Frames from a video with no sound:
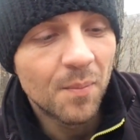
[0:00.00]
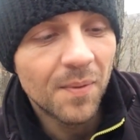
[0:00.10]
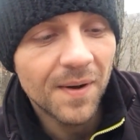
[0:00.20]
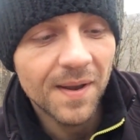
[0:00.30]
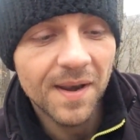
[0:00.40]

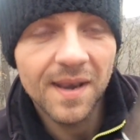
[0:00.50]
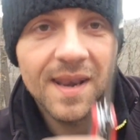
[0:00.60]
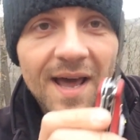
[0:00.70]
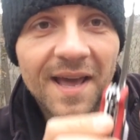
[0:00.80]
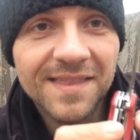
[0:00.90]
But
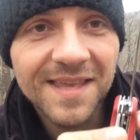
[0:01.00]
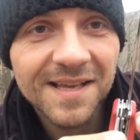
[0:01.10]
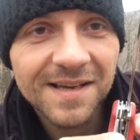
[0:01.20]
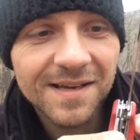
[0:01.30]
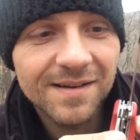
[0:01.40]
I
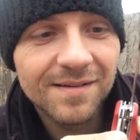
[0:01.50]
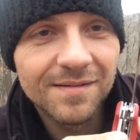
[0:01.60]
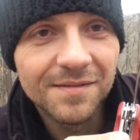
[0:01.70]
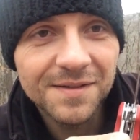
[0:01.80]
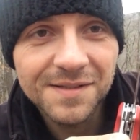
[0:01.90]
think
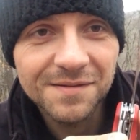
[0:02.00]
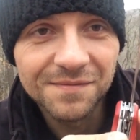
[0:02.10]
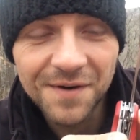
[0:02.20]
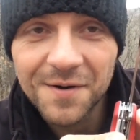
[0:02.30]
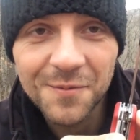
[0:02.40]
this is
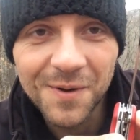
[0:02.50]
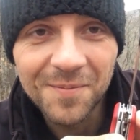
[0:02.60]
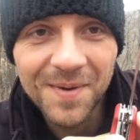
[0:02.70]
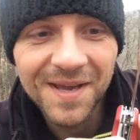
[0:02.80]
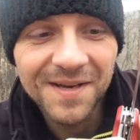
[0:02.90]
very well
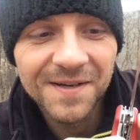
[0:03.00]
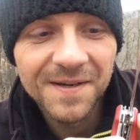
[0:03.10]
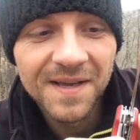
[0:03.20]
made.